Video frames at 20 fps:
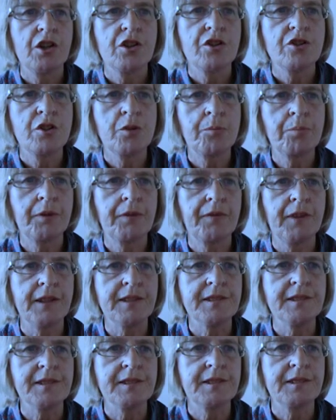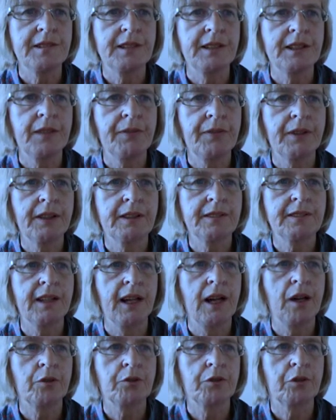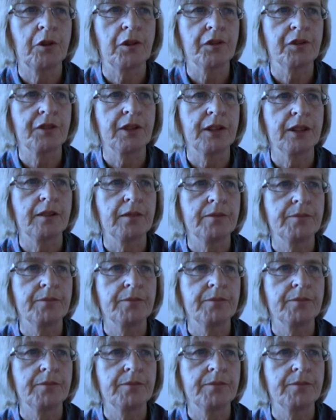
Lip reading: should prevent significant outcrossing.